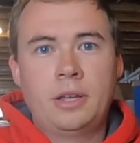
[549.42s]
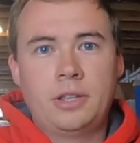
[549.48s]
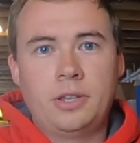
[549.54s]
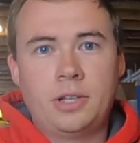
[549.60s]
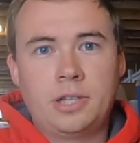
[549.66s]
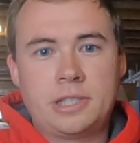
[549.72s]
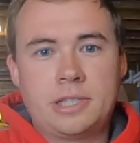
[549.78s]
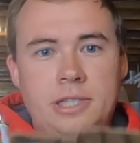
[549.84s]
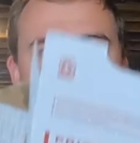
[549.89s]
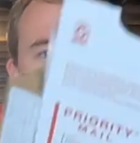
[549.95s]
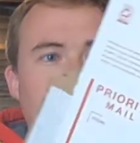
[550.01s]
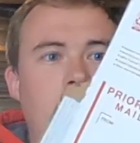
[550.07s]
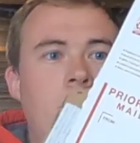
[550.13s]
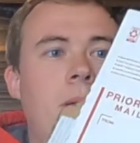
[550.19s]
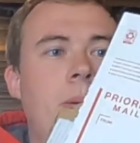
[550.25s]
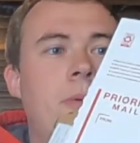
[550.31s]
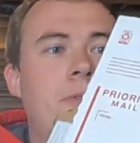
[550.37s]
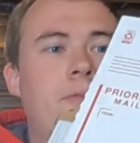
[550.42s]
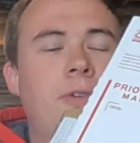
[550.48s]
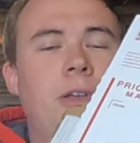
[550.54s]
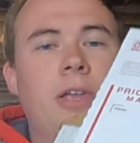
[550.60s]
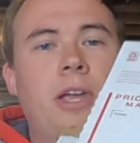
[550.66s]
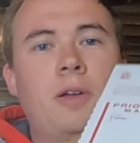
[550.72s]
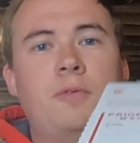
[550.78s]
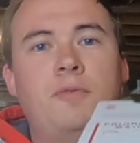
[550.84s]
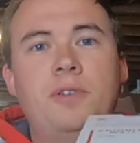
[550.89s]
You can see you can maybe fit
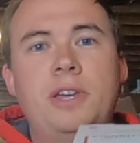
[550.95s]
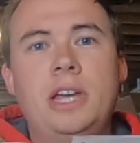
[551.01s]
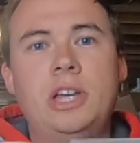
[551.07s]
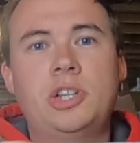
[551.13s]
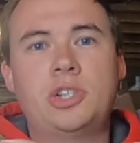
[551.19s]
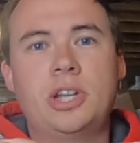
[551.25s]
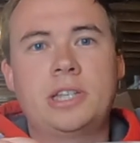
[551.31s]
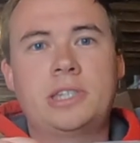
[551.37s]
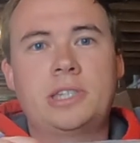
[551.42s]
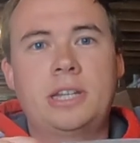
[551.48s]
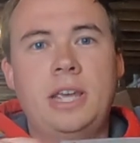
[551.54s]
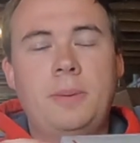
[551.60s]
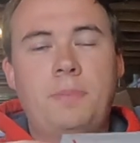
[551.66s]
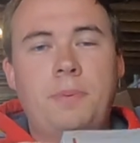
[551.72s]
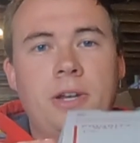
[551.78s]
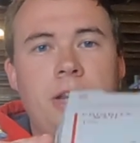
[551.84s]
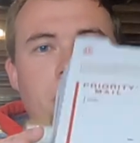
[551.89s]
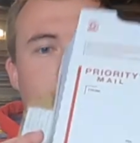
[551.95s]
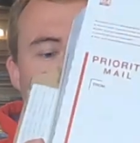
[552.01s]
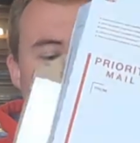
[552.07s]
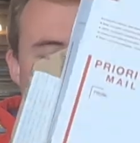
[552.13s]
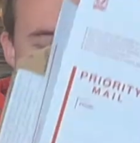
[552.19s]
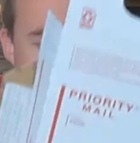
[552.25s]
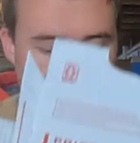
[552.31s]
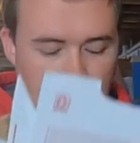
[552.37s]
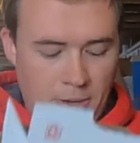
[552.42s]
like a VHS tape in here.
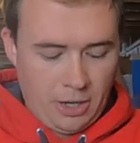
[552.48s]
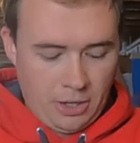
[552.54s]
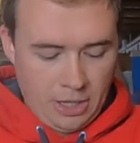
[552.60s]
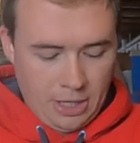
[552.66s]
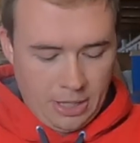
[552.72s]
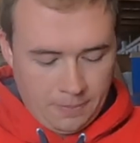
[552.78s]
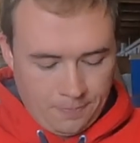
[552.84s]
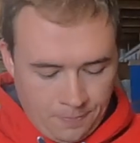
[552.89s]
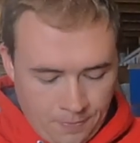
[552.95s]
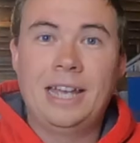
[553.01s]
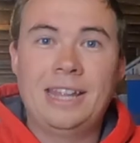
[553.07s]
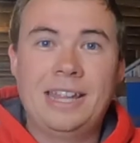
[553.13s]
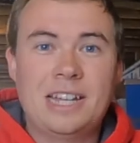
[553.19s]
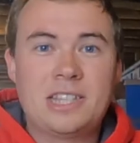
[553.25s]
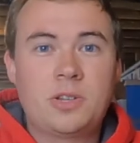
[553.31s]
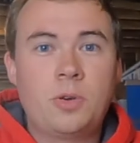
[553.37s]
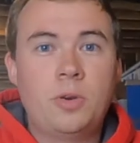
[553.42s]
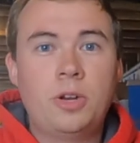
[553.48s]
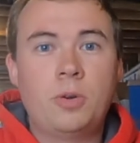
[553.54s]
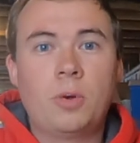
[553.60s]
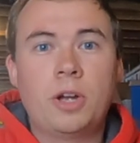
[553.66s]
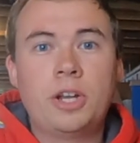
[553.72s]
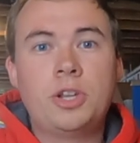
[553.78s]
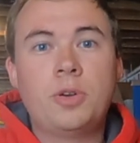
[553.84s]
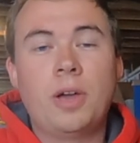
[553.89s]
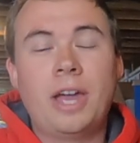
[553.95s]
That's about it, and that's going to
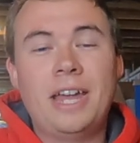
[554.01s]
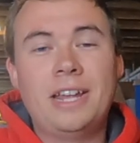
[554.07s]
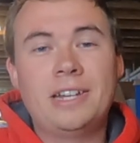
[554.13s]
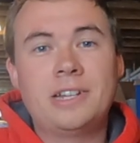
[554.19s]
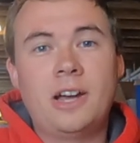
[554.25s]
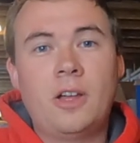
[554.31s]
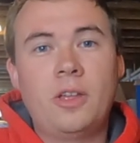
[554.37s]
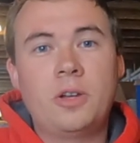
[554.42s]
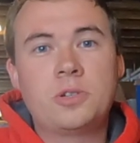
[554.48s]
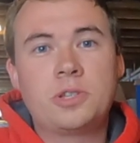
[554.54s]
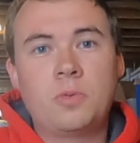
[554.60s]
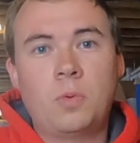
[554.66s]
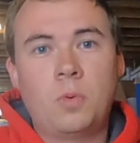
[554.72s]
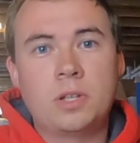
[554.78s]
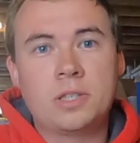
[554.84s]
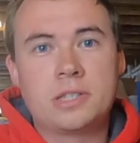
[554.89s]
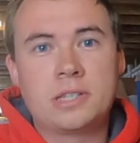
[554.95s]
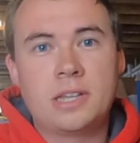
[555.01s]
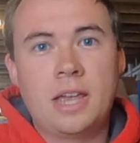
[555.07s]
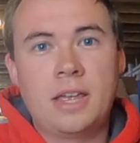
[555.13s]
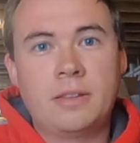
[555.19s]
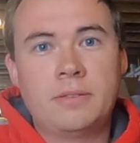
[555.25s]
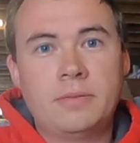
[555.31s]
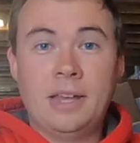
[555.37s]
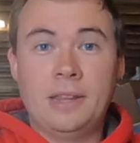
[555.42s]
run you $8.01.